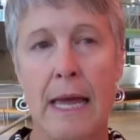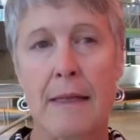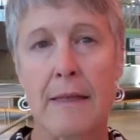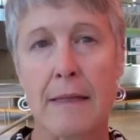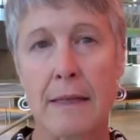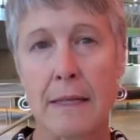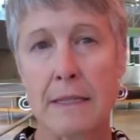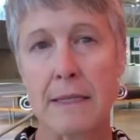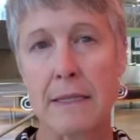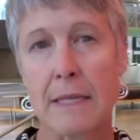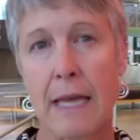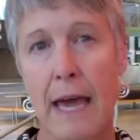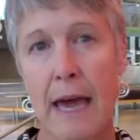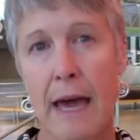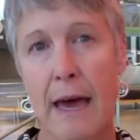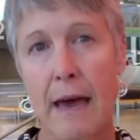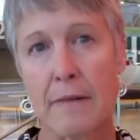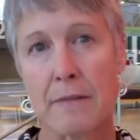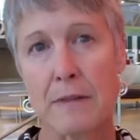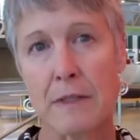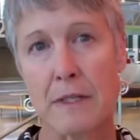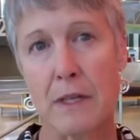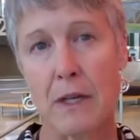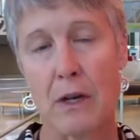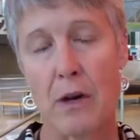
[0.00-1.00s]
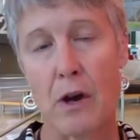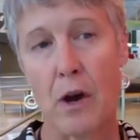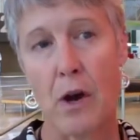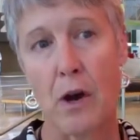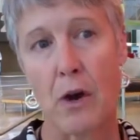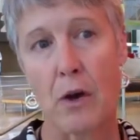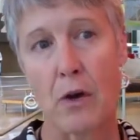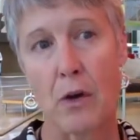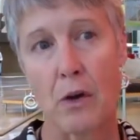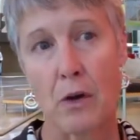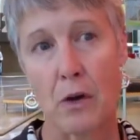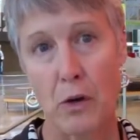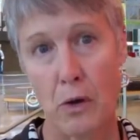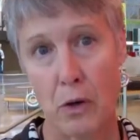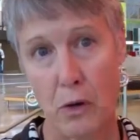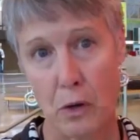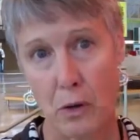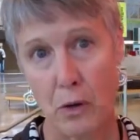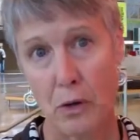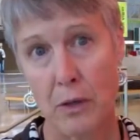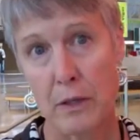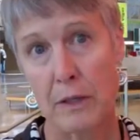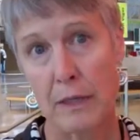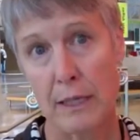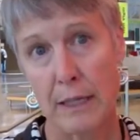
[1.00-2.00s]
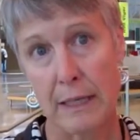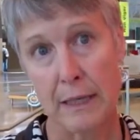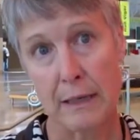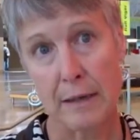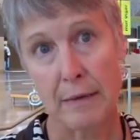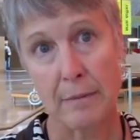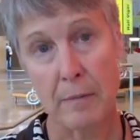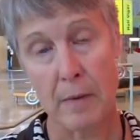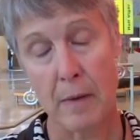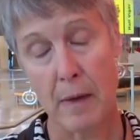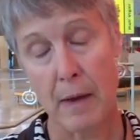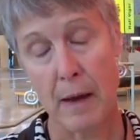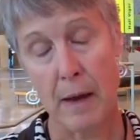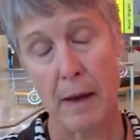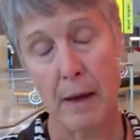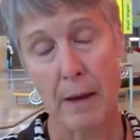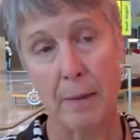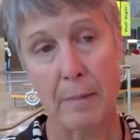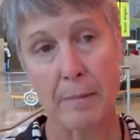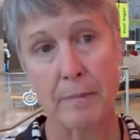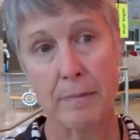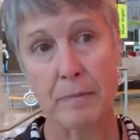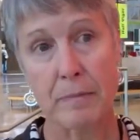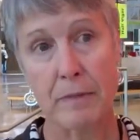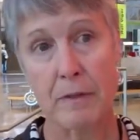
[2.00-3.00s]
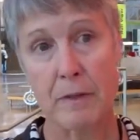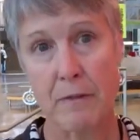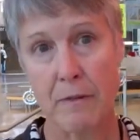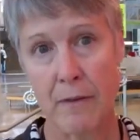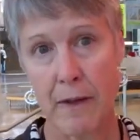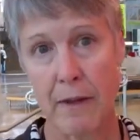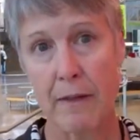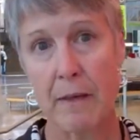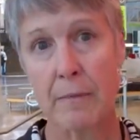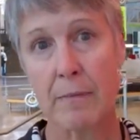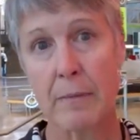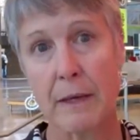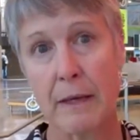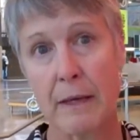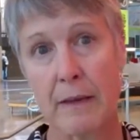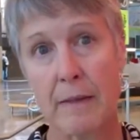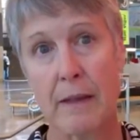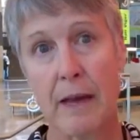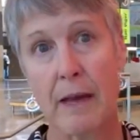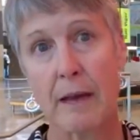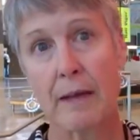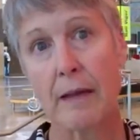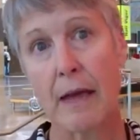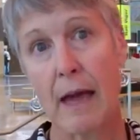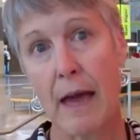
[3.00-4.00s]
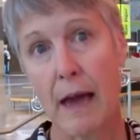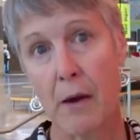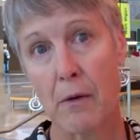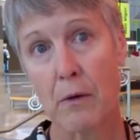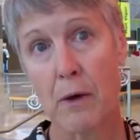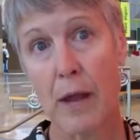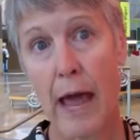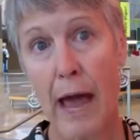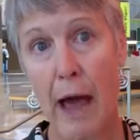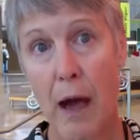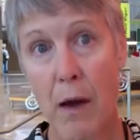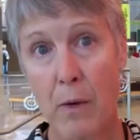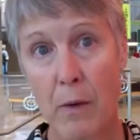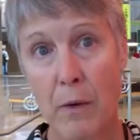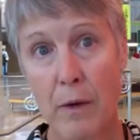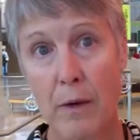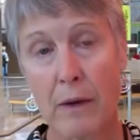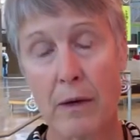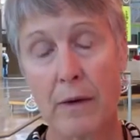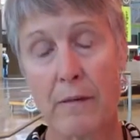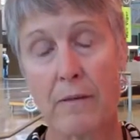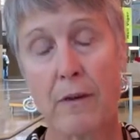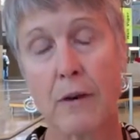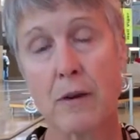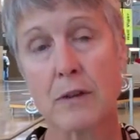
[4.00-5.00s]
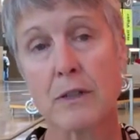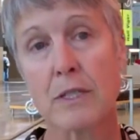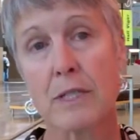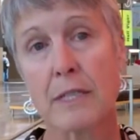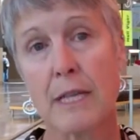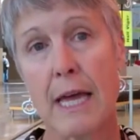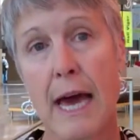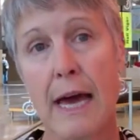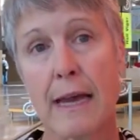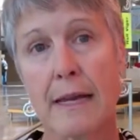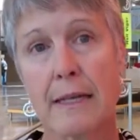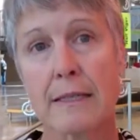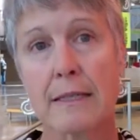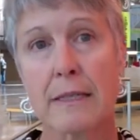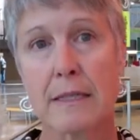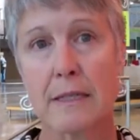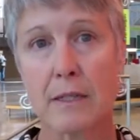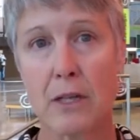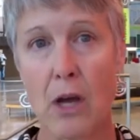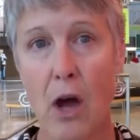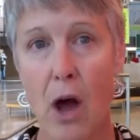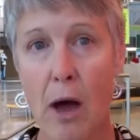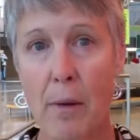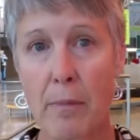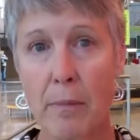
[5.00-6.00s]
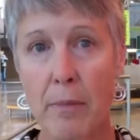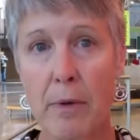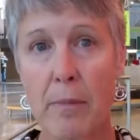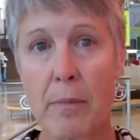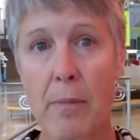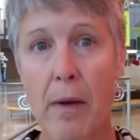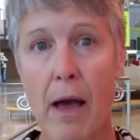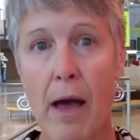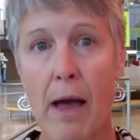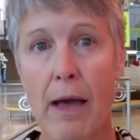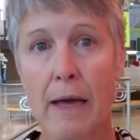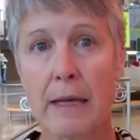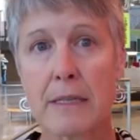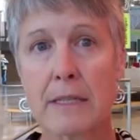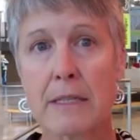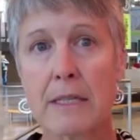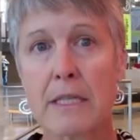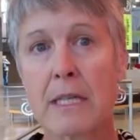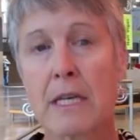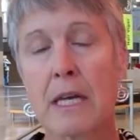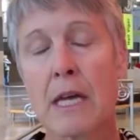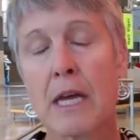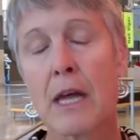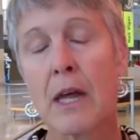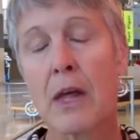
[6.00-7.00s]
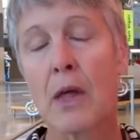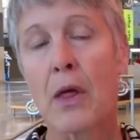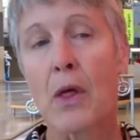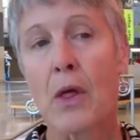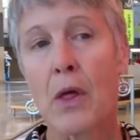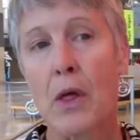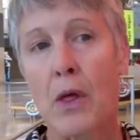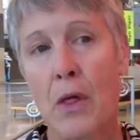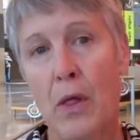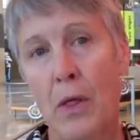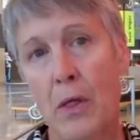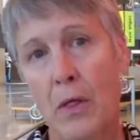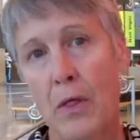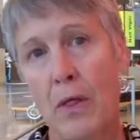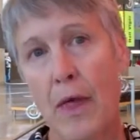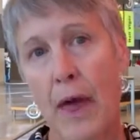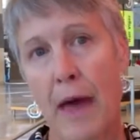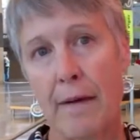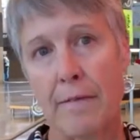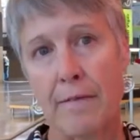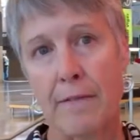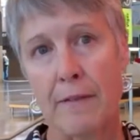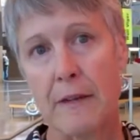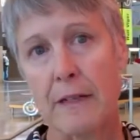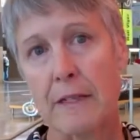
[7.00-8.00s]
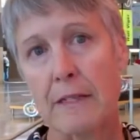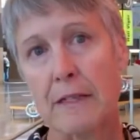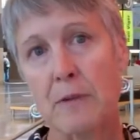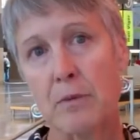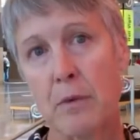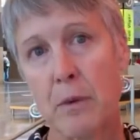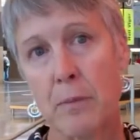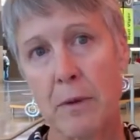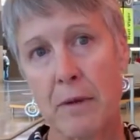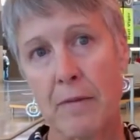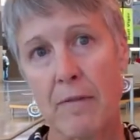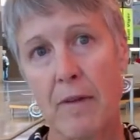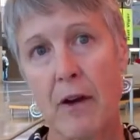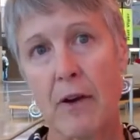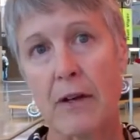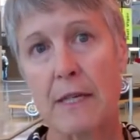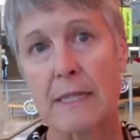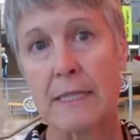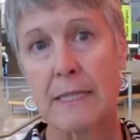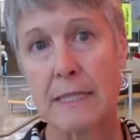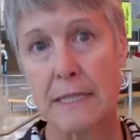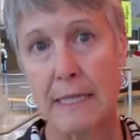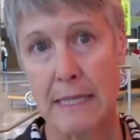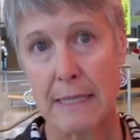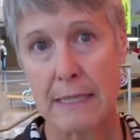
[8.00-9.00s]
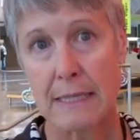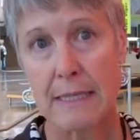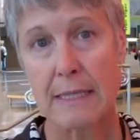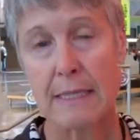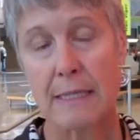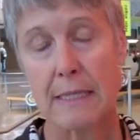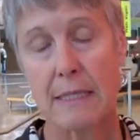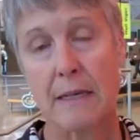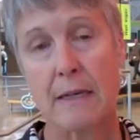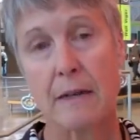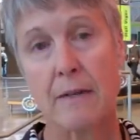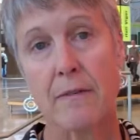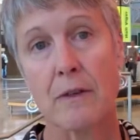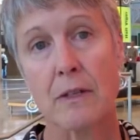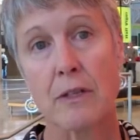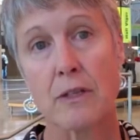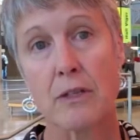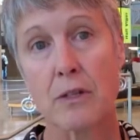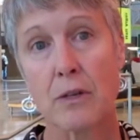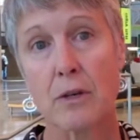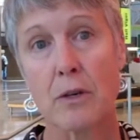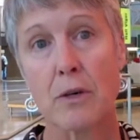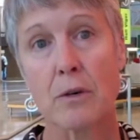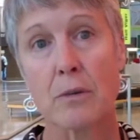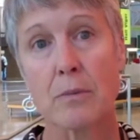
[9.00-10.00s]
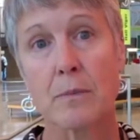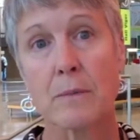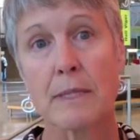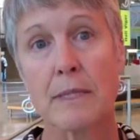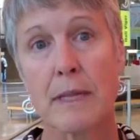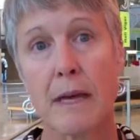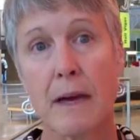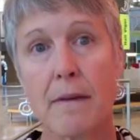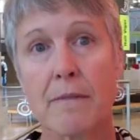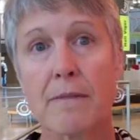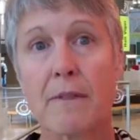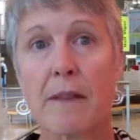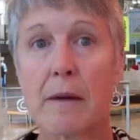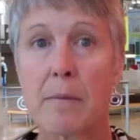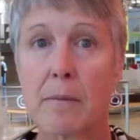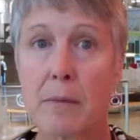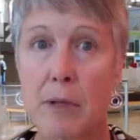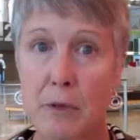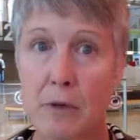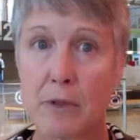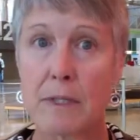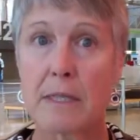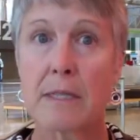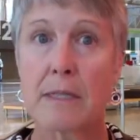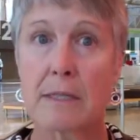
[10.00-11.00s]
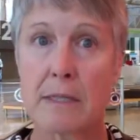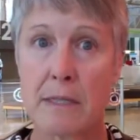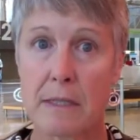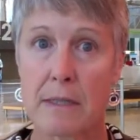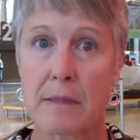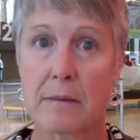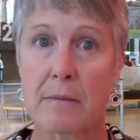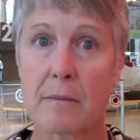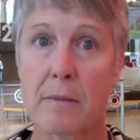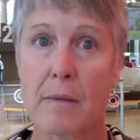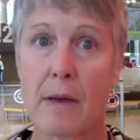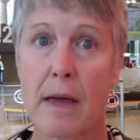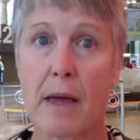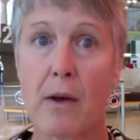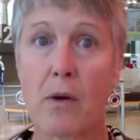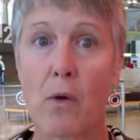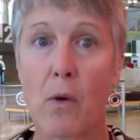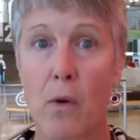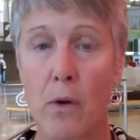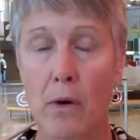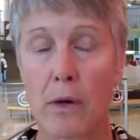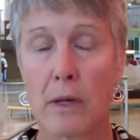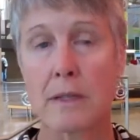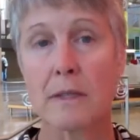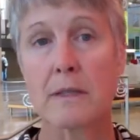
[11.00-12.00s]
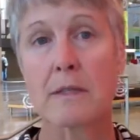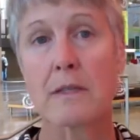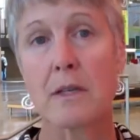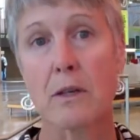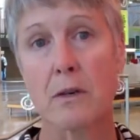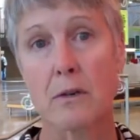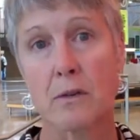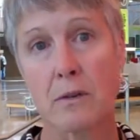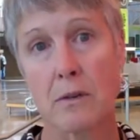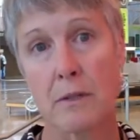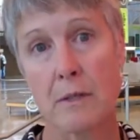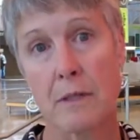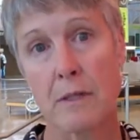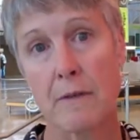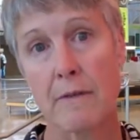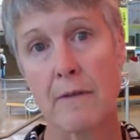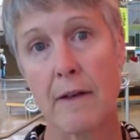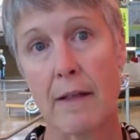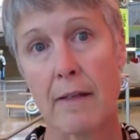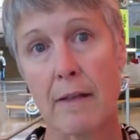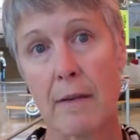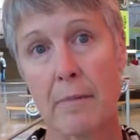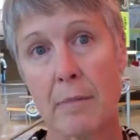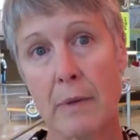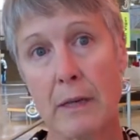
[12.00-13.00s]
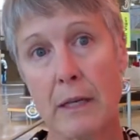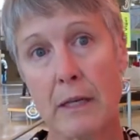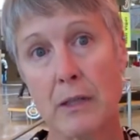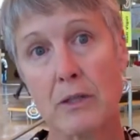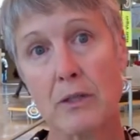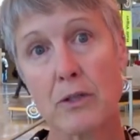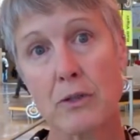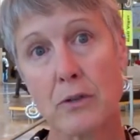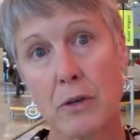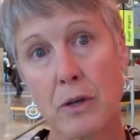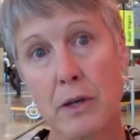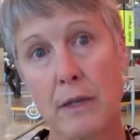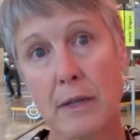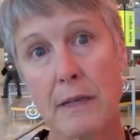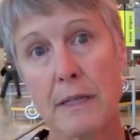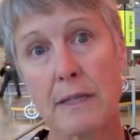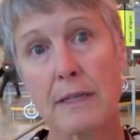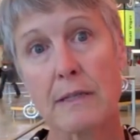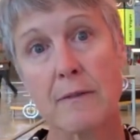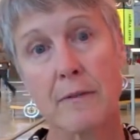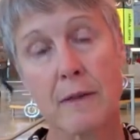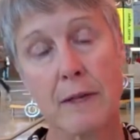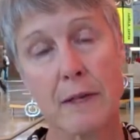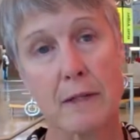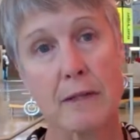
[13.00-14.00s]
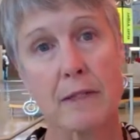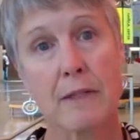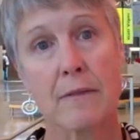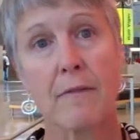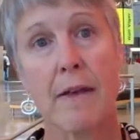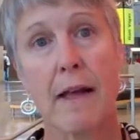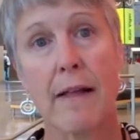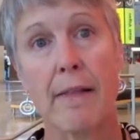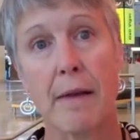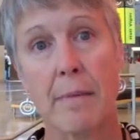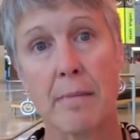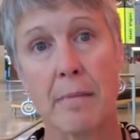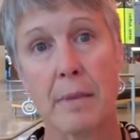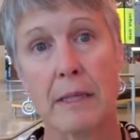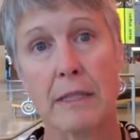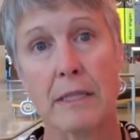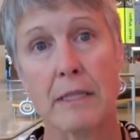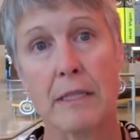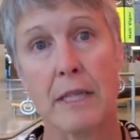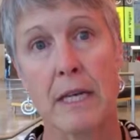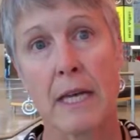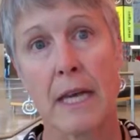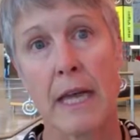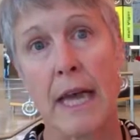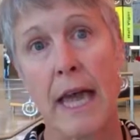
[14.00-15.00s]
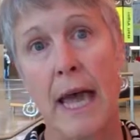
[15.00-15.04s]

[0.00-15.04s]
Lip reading: These calves that are currently developing in that cow now, if her status is compromised, that fetus will be very sensitive in terms of the immune system and organs that are developing during this fetal development.